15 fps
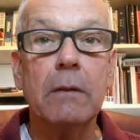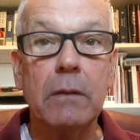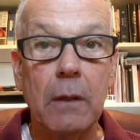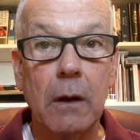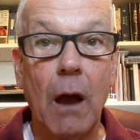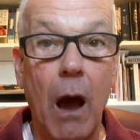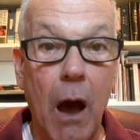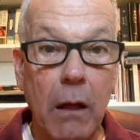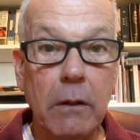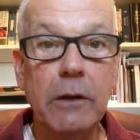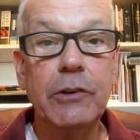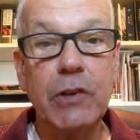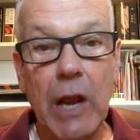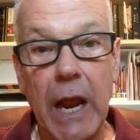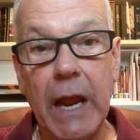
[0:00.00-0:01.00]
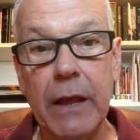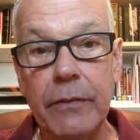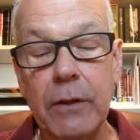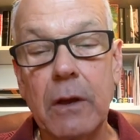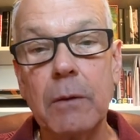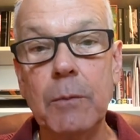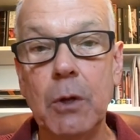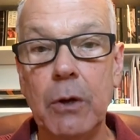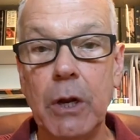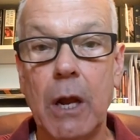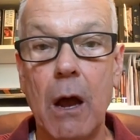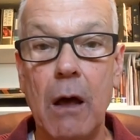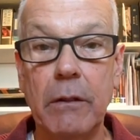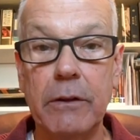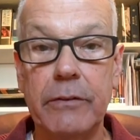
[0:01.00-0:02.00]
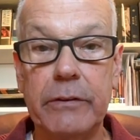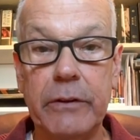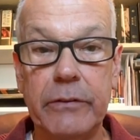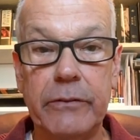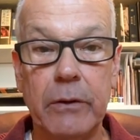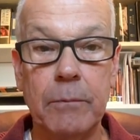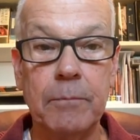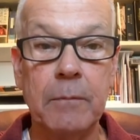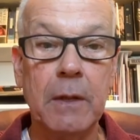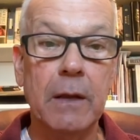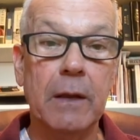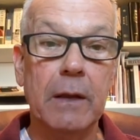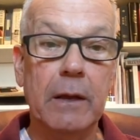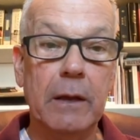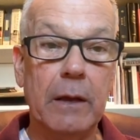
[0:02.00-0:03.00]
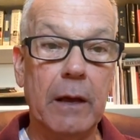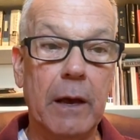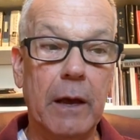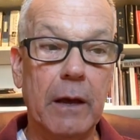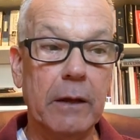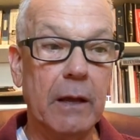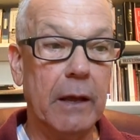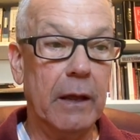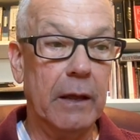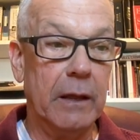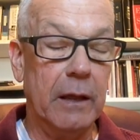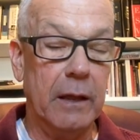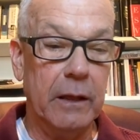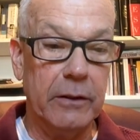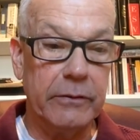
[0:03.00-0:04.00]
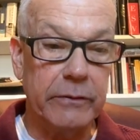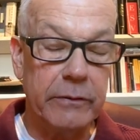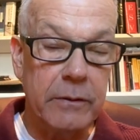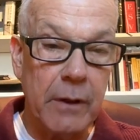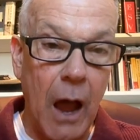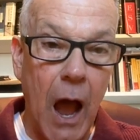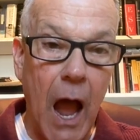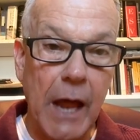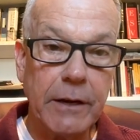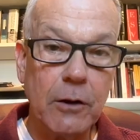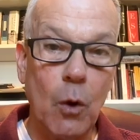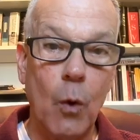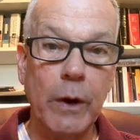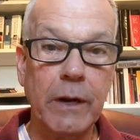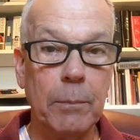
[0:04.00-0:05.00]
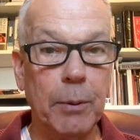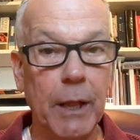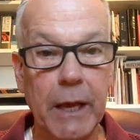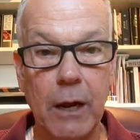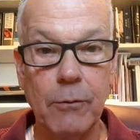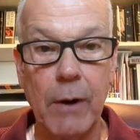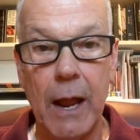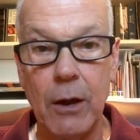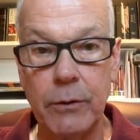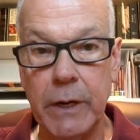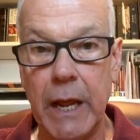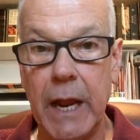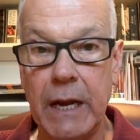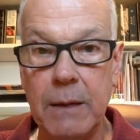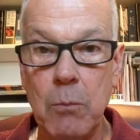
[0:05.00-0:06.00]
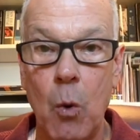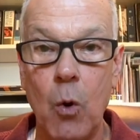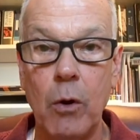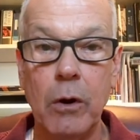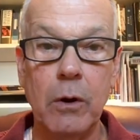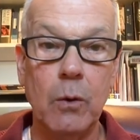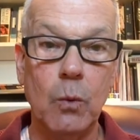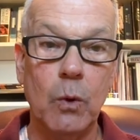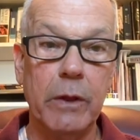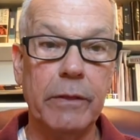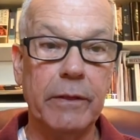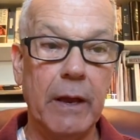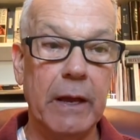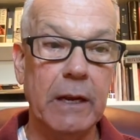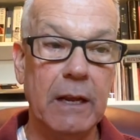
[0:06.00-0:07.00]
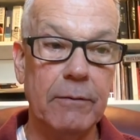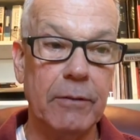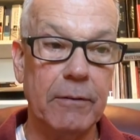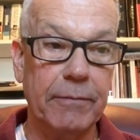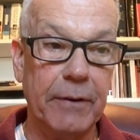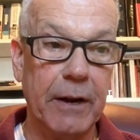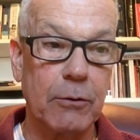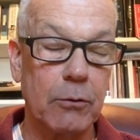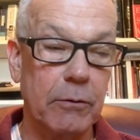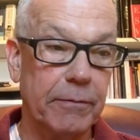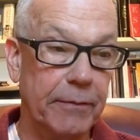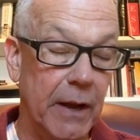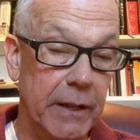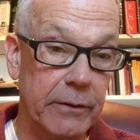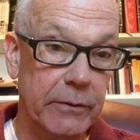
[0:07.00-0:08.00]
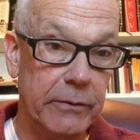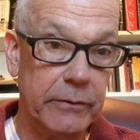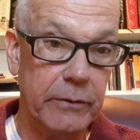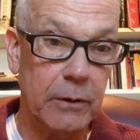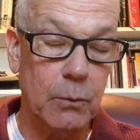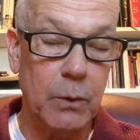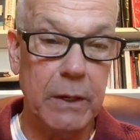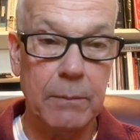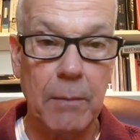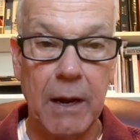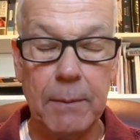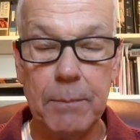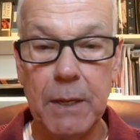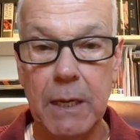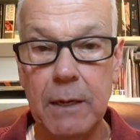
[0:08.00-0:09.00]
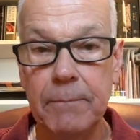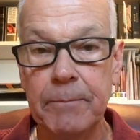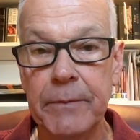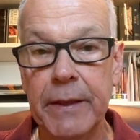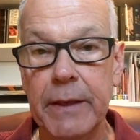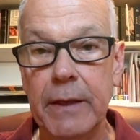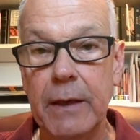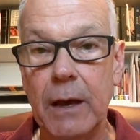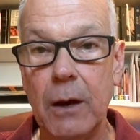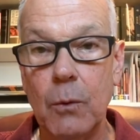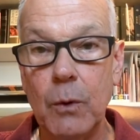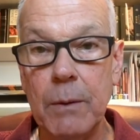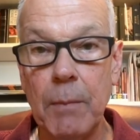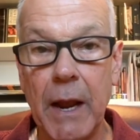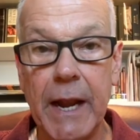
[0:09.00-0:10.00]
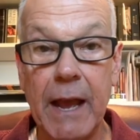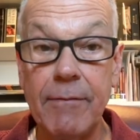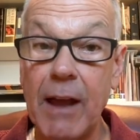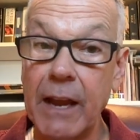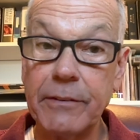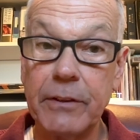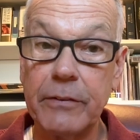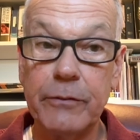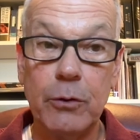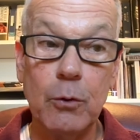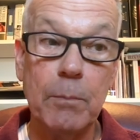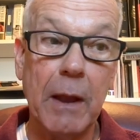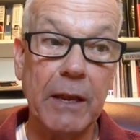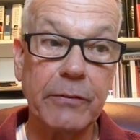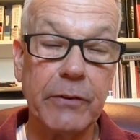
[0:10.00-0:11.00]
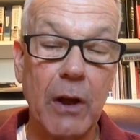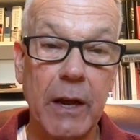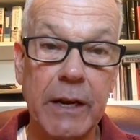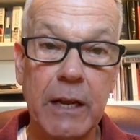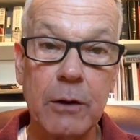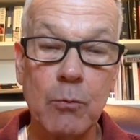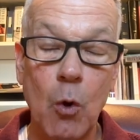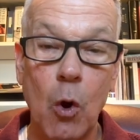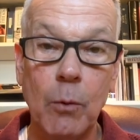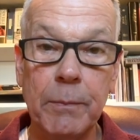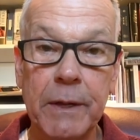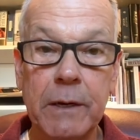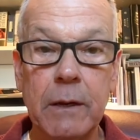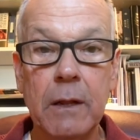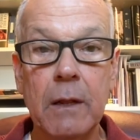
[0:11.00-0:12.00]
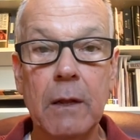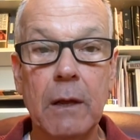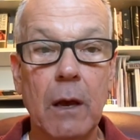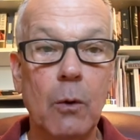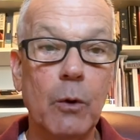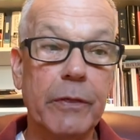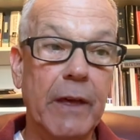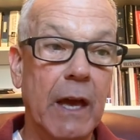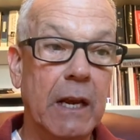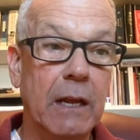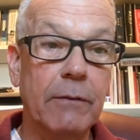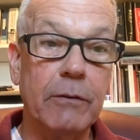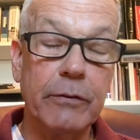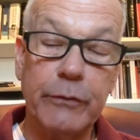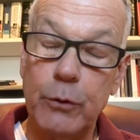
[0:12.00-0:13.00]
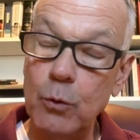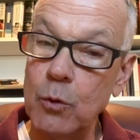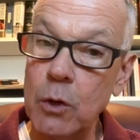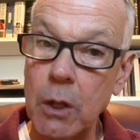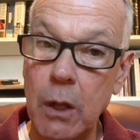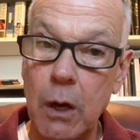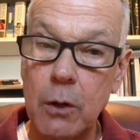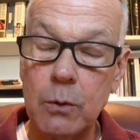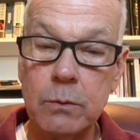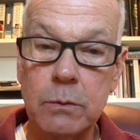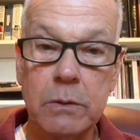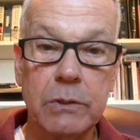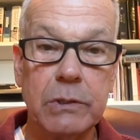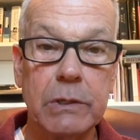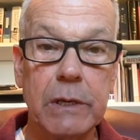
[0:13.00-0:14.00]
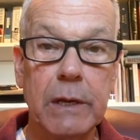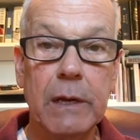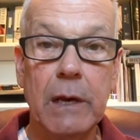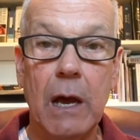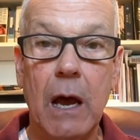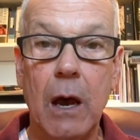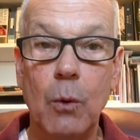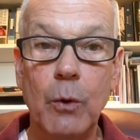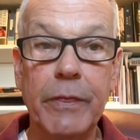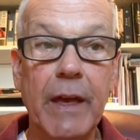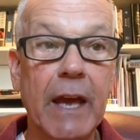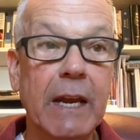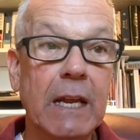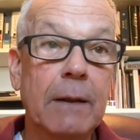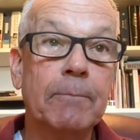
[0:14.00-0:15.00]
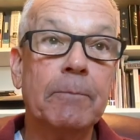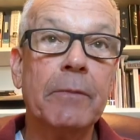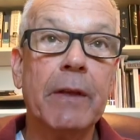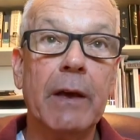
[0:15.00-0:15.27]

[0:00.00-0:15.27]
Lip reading: The college and the community college system is not going to play around anymore with any of the federal funds that we might have access to based on enrollment, with any of the student loans, with any